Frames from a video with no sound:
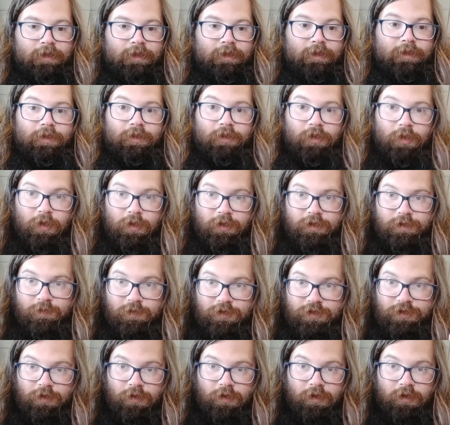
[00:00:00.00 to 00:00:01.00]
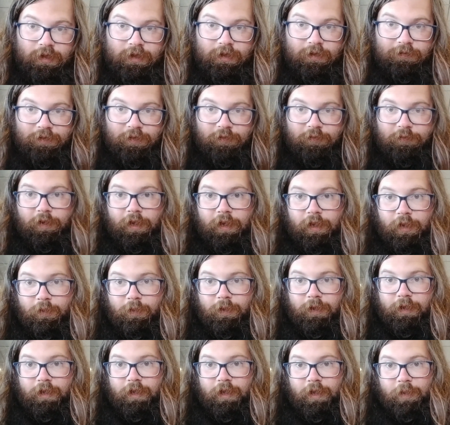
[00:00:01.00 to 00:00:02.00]
the large majority of the
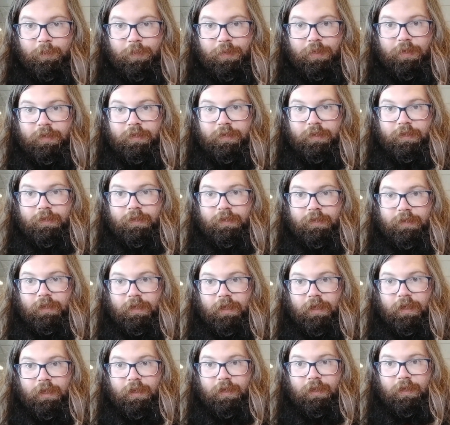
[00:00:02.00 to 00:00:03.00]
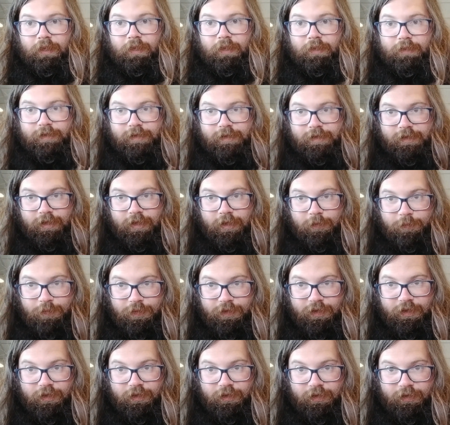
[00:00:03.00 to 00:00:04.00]
following up,
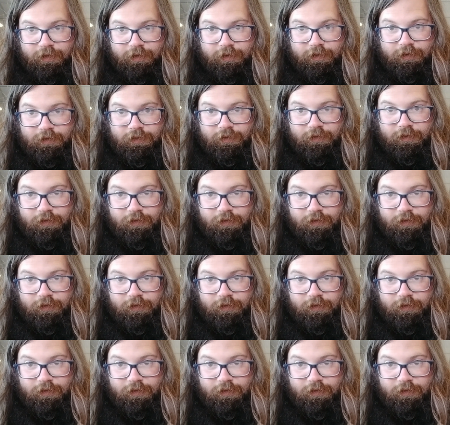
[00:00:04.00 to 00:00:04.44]
typically,